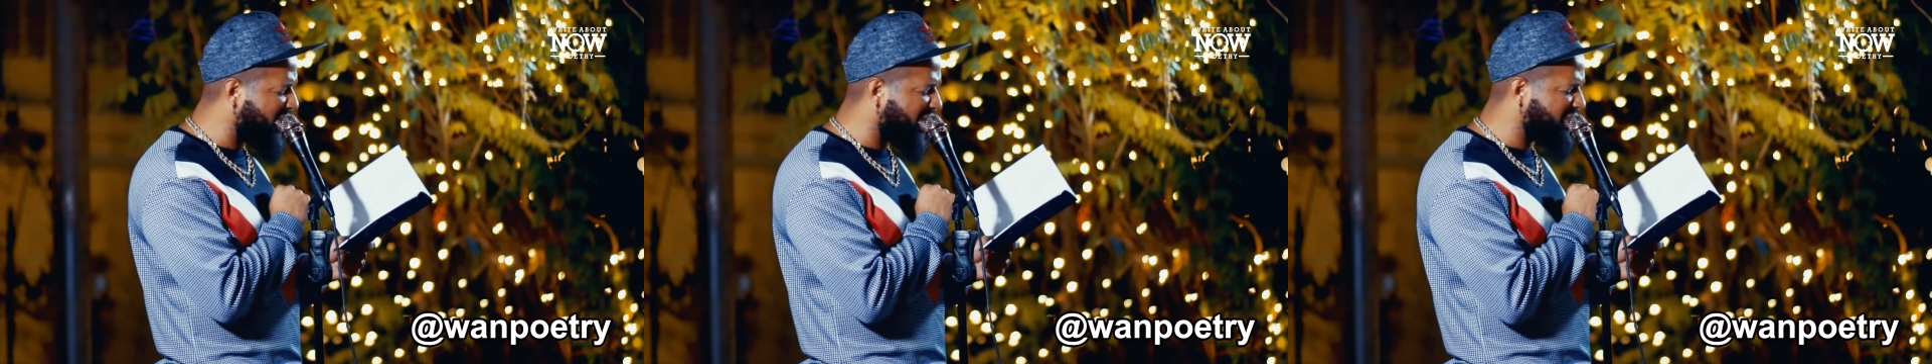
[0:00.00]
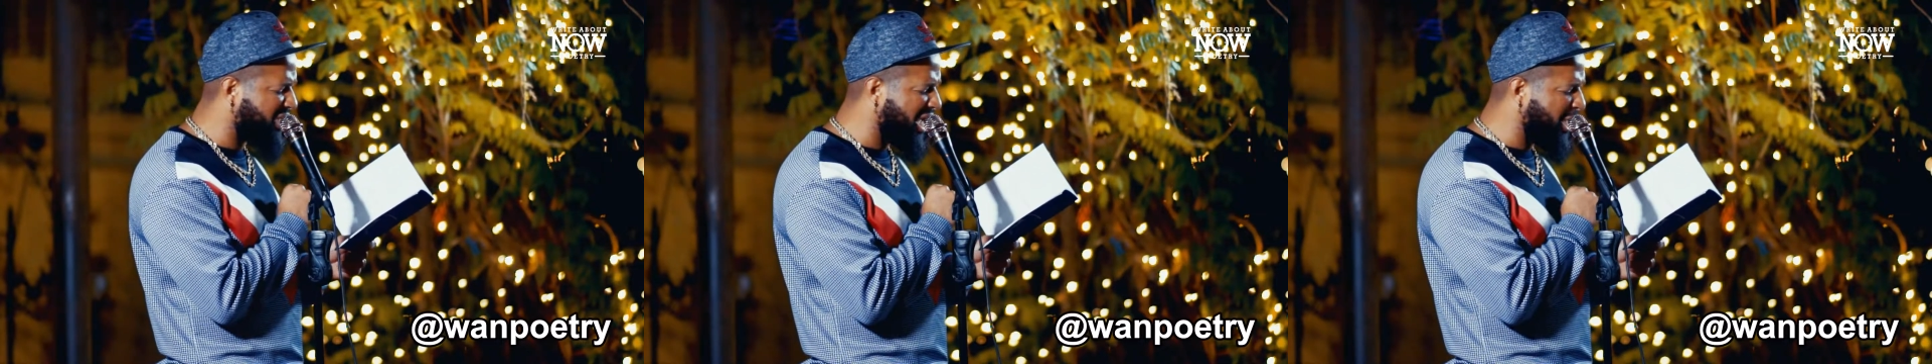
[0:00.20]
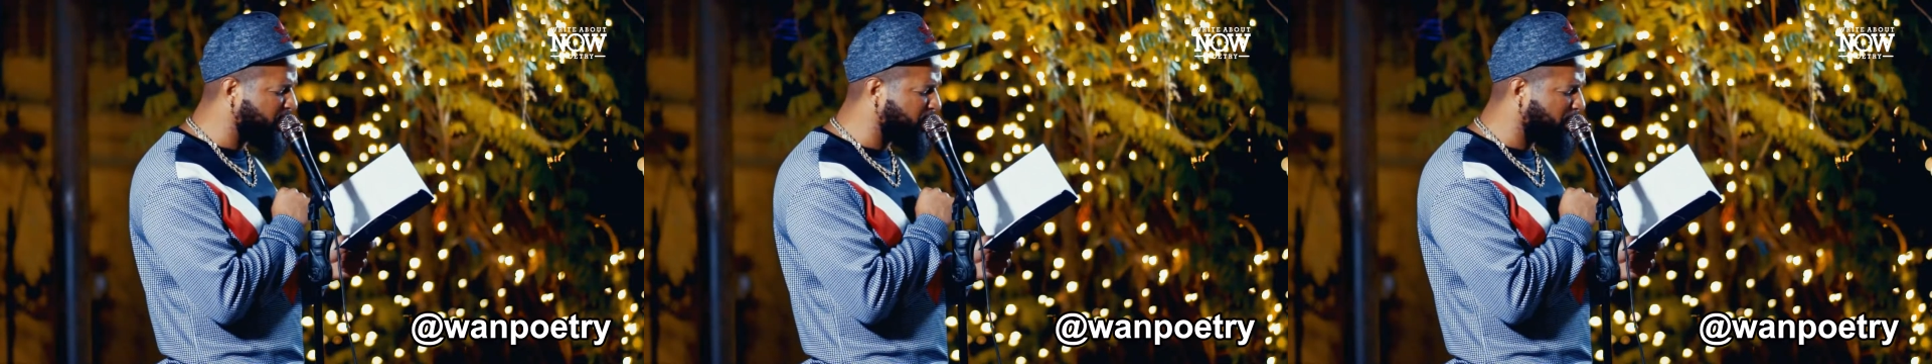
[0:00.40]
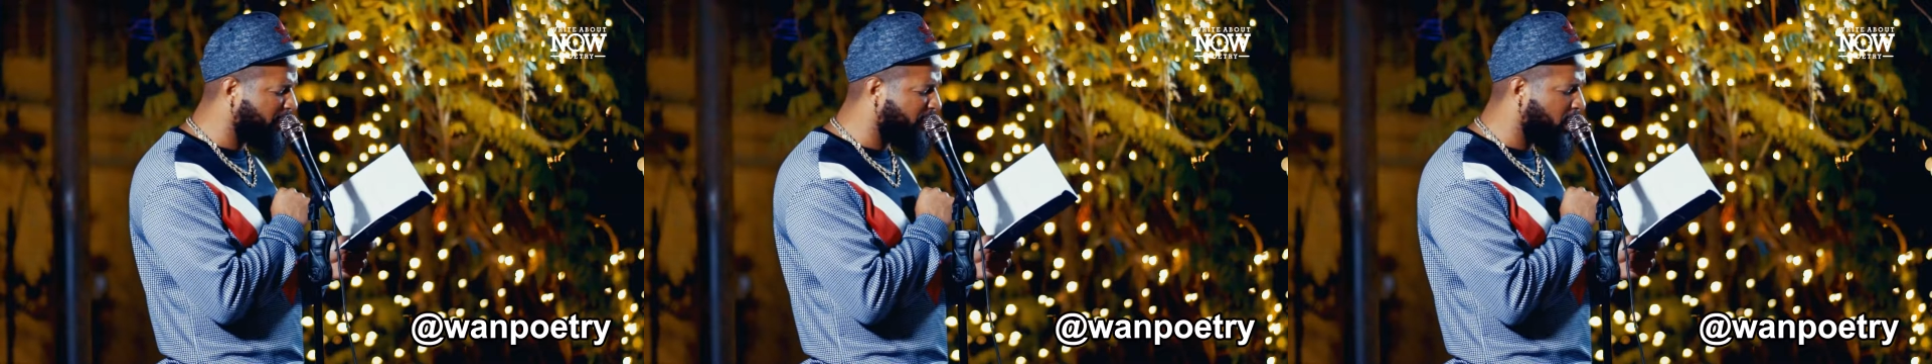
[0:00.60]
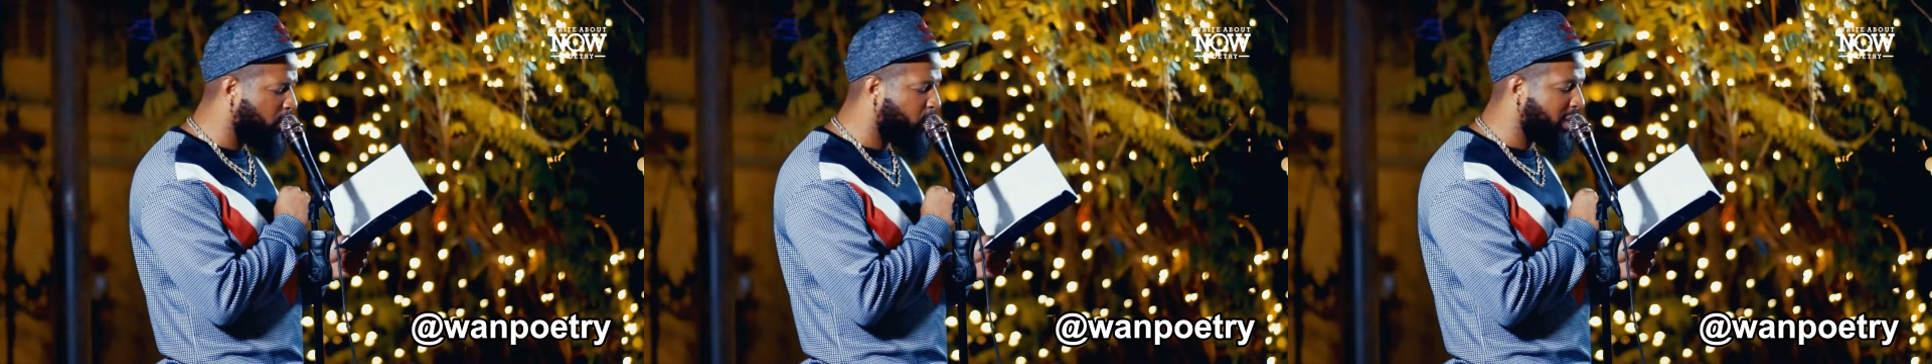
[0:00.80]
I daydream of
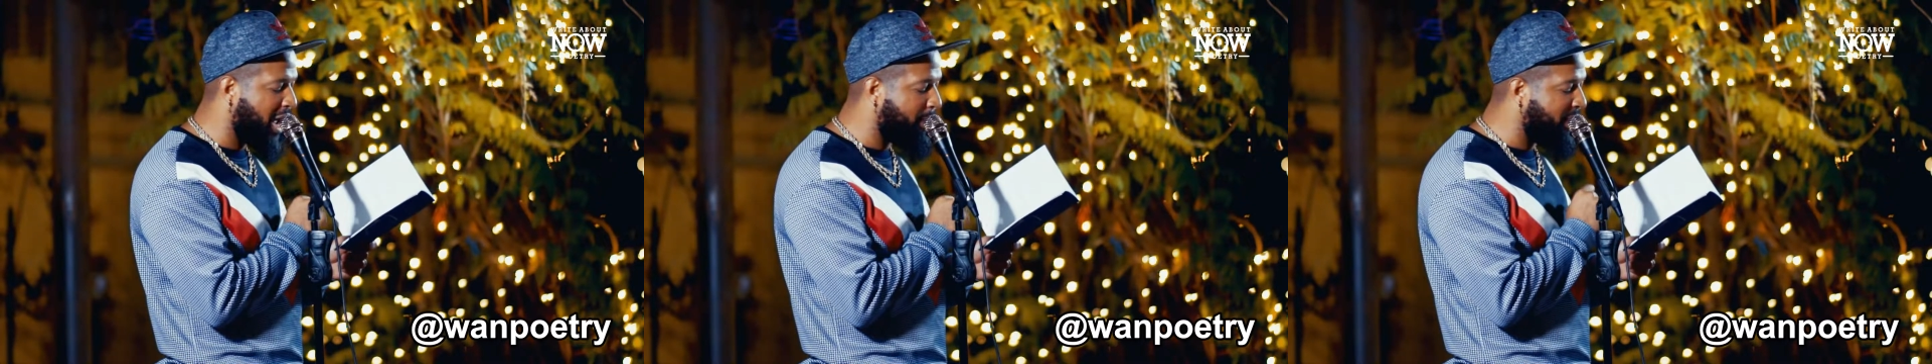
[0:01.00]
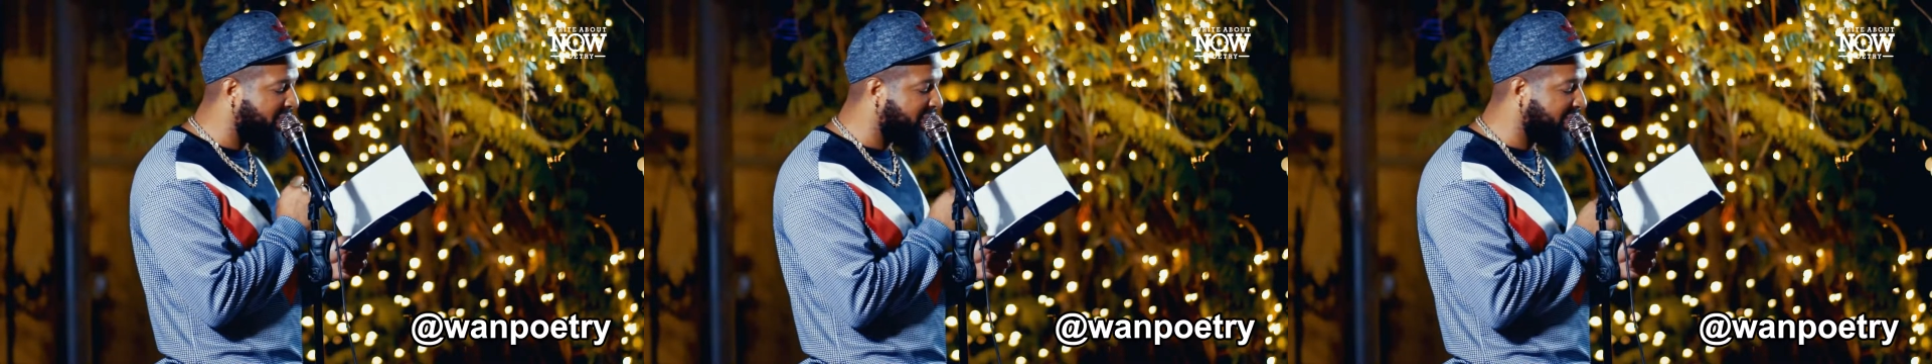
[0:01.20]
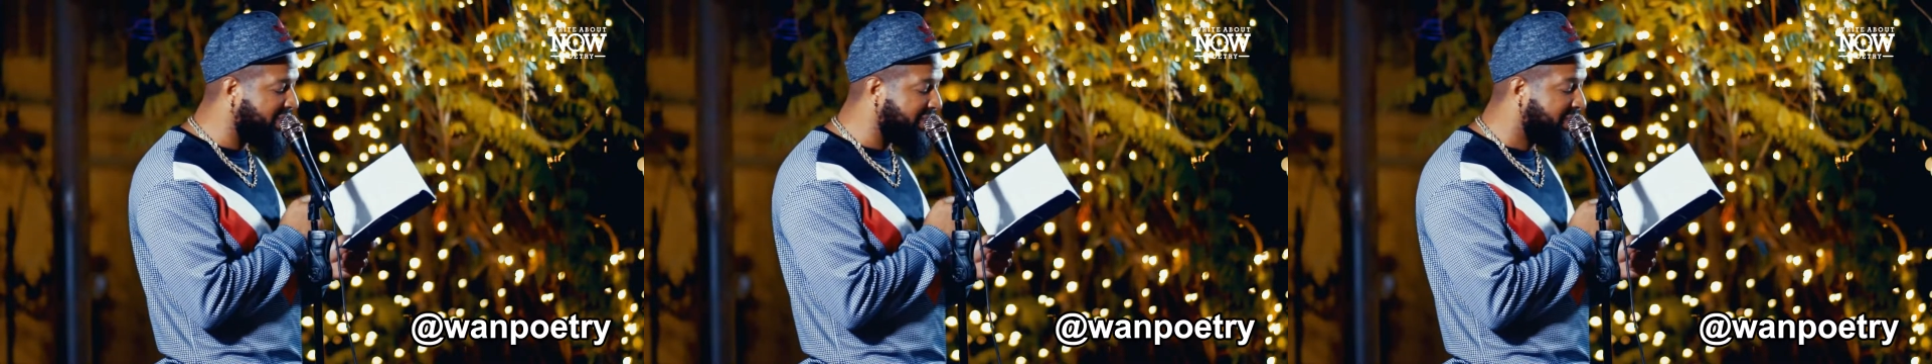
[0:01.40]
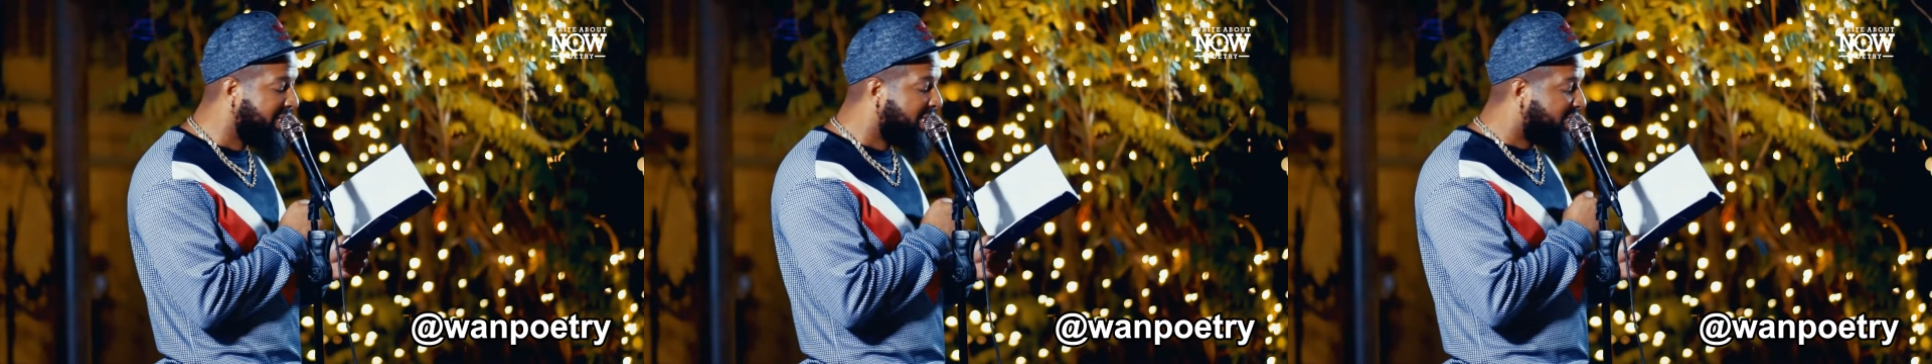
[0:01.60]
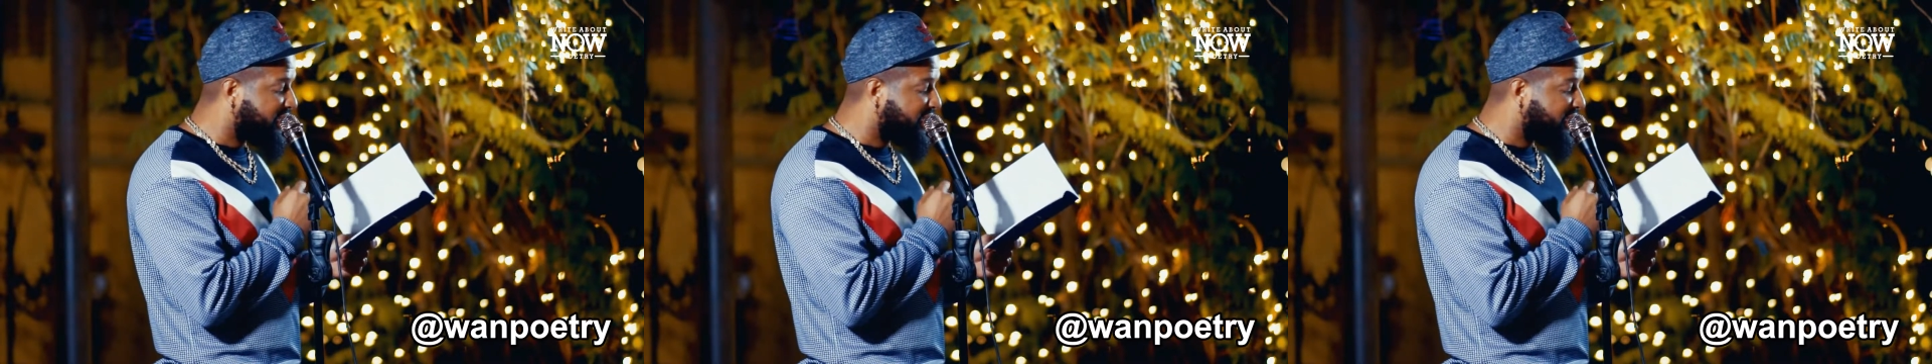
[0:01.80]
her when I begin